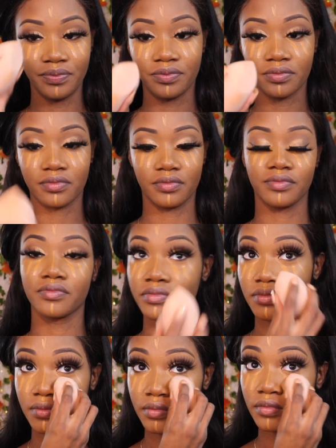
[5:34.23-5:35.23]

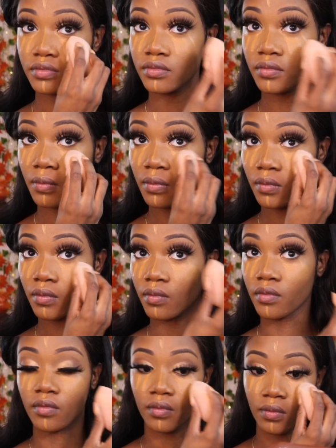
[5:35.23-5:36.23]

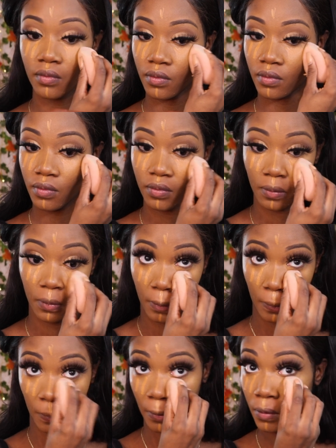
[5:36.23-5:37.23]

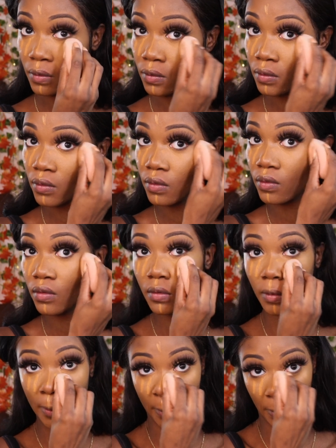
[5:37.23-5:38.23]

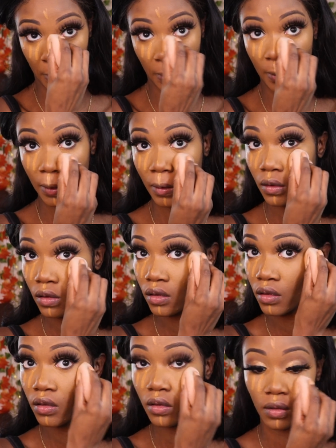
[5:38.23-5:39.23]

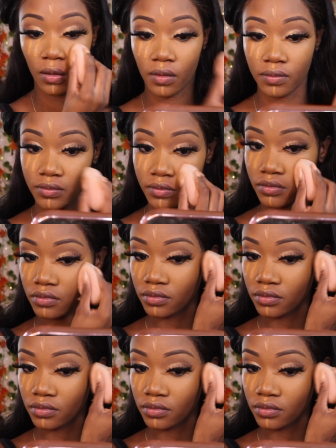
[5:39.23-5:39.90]
(silence)